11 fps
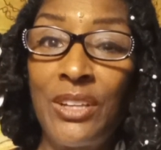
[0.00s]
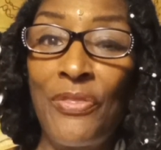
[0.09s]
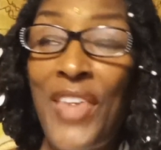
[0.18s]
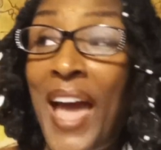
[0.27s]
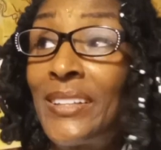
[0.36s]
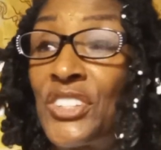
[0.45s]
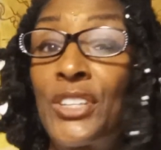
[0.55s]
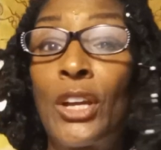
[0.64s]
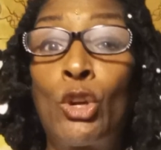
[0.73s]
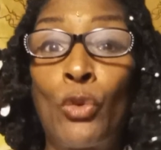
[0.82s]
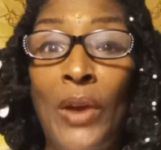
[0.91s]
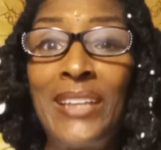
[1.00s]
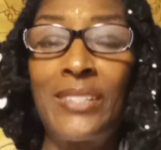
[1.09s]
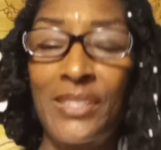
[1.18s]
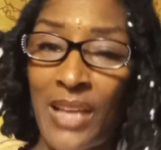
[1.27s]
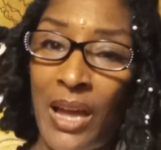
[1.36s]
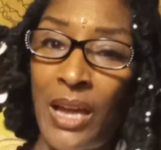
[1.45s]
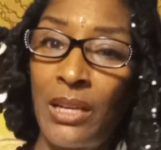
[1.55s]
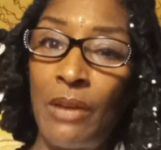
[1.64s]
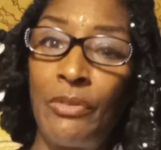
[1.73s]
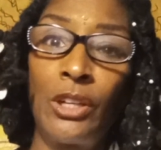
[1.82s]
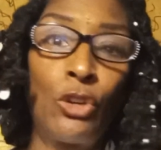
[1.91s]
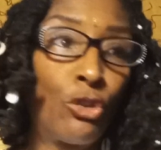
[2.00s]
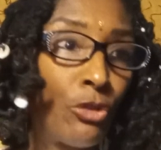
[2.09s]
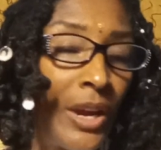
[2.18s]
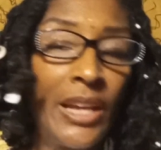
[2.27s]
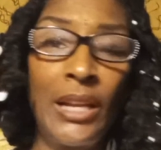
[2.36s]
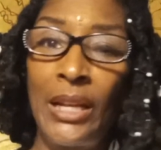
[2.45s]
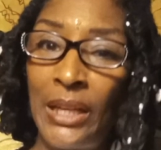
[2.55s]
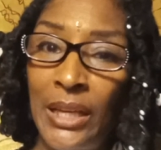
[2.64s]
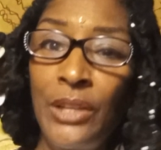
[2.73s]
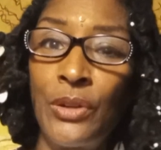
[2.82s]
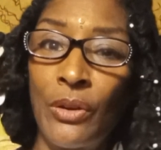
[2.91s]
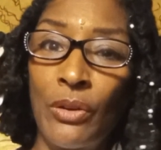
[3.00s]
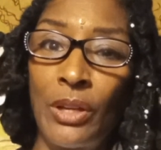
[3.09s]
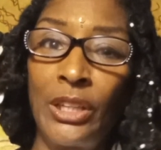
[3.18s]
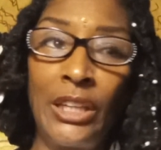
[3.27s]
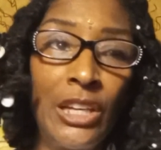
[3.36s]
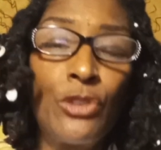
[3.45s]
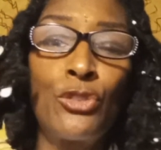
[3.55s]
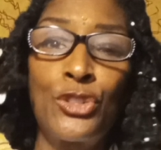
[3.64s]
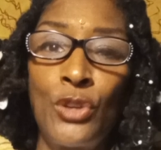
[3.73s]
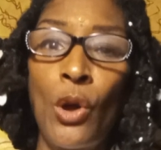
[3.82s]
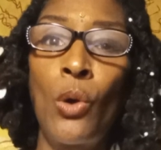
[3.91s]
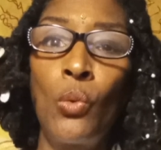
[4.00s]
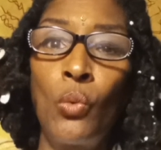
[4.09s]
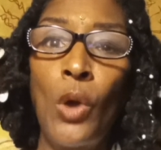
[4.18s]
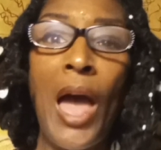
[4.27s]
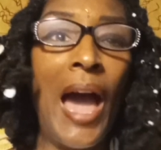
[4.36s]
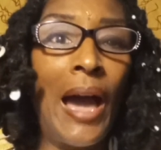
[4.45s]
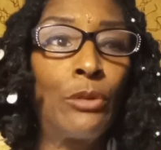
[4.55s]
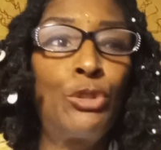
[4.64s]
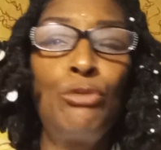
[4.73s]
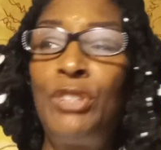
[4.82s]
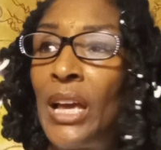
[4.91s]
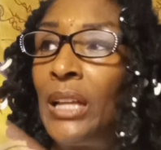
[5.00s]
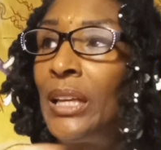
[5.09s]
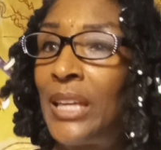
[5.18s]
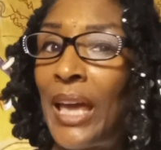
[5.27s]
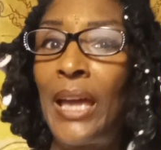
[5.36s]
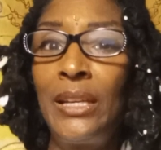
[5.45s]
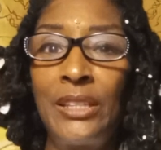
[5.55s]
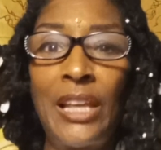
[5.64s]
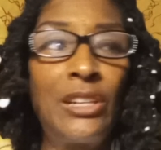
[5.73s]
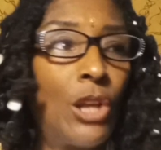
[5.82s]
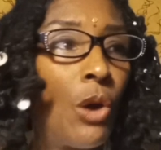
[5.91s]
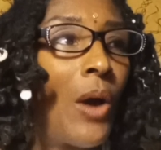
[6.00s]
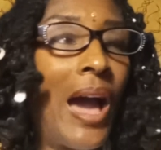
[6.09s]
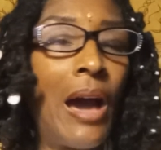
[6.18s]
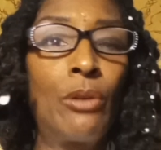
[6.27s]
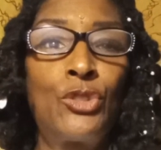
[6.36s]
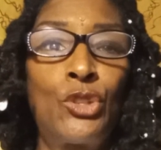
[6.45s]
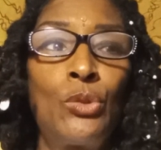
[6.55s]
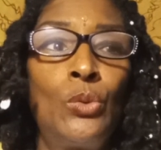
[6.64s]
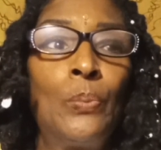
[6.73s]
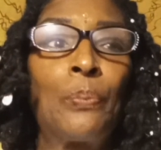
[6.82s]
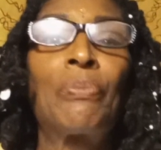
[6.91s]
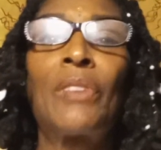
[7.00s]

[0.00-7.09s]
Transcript: That's the great sign of a great leader. Leaders know how to delegate. They know how to